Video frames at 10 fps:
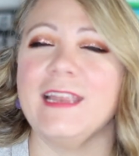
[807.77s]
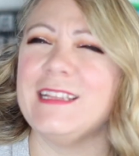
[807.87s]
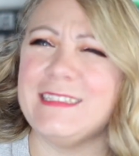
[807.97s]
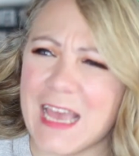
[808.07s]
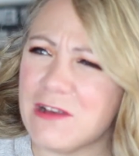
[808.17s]
And
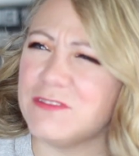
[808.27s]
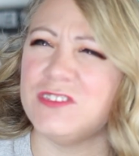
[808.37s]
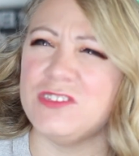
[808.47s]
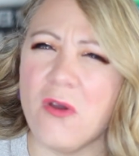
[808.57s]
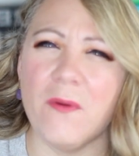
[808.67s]
it sounds
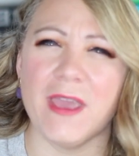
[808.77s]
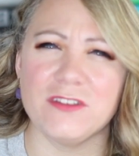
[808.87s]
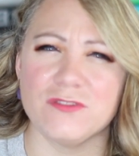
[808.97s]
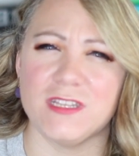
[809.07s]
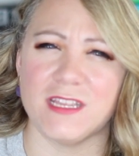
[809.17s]
so
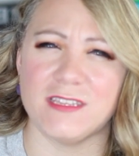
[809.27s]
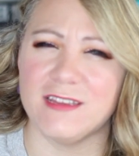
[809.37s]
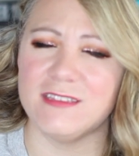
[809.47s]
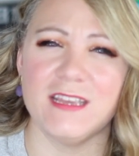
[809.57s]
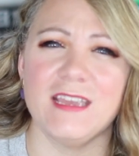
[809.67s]
interesting,
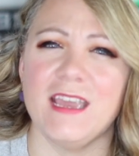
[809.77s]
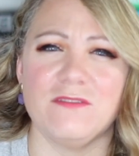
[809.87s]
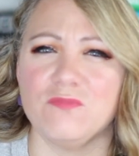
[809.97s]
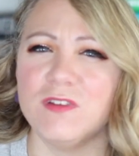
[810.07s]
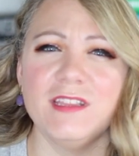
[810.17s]
doesn't it?
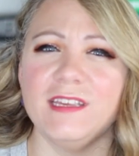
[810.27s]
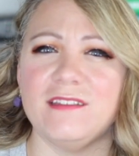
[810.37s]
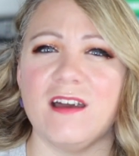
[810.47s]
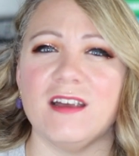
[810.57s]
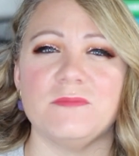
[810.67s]
It really
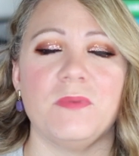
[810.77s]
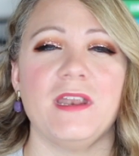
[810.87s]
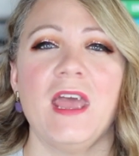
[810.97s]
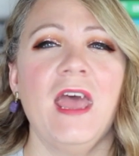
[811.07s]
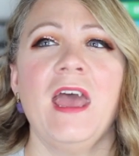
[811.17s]
does, but